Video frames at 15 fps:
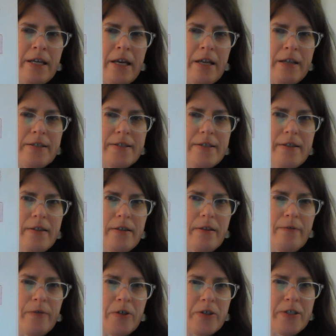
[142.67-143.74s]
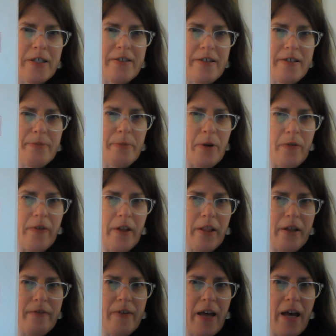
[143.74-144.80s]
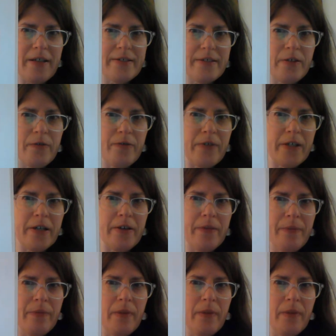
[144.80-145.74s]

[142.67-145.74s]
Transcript: and it's the verse that says, "Perfect love casts out fear."